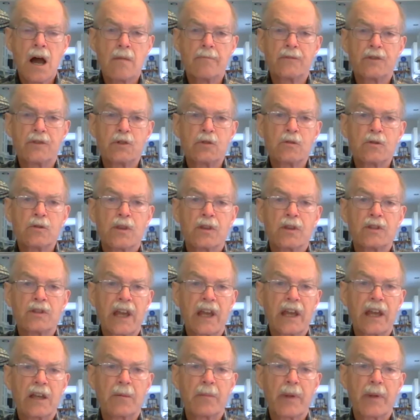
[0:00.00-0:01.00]
do the
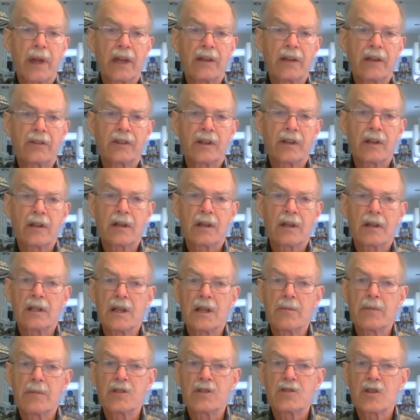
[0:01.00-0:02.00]
databasing and
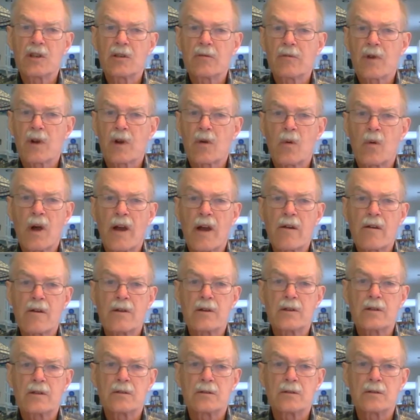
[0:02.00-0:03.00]
imaging required
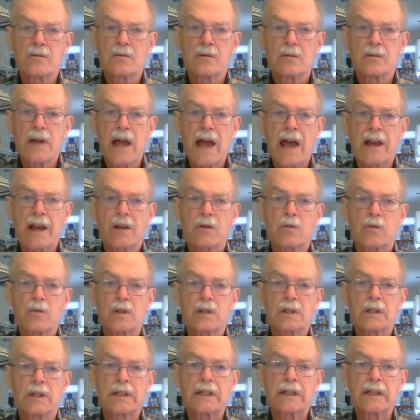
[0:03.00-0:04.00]
to
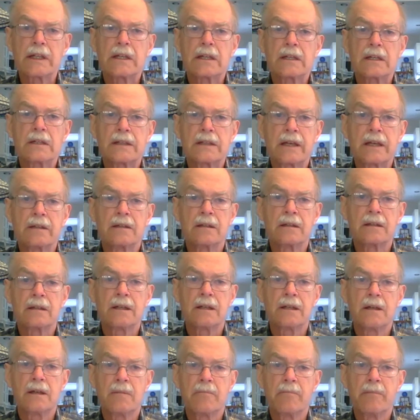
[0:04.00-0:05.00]
adequately
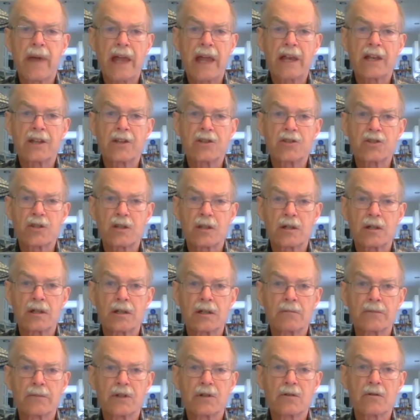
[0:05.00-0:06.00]
manage
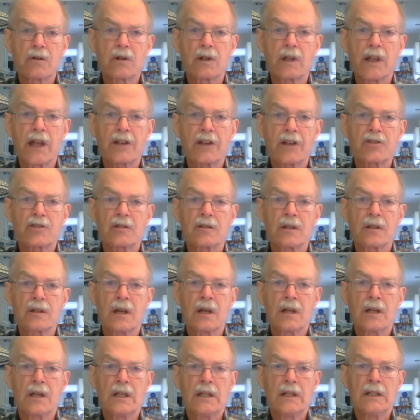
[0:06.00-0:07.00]
a mineral collection.
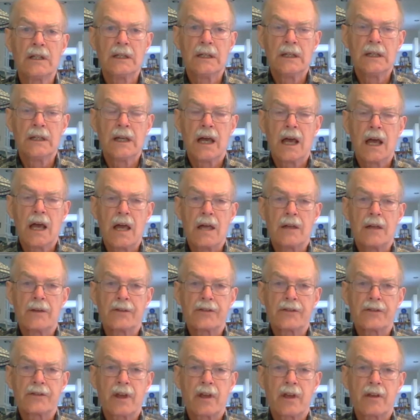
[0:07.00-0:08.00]

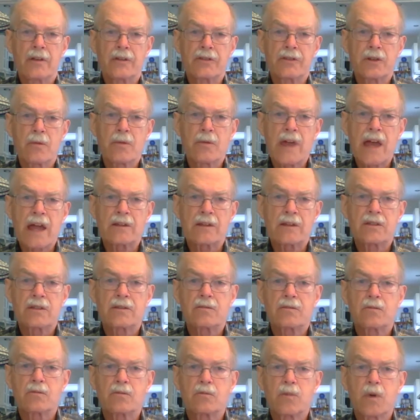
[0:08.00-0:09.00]
And so
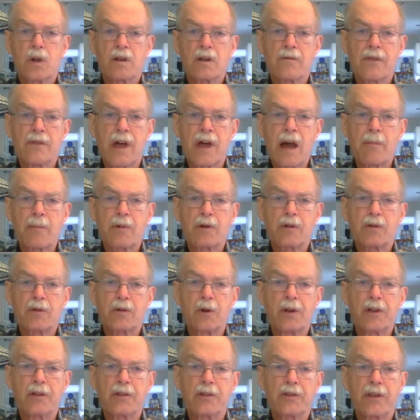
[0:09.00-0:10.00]
that's one of the
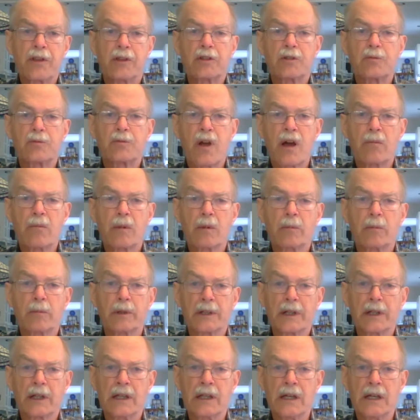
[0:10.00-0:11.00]
opportunities that's
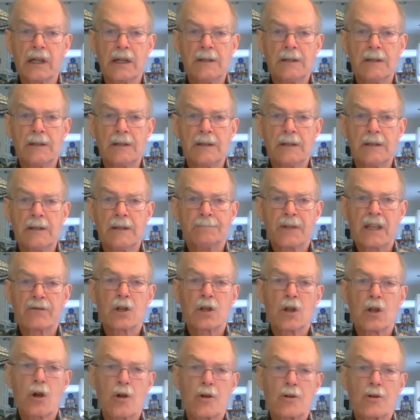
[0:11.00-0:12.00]
probably even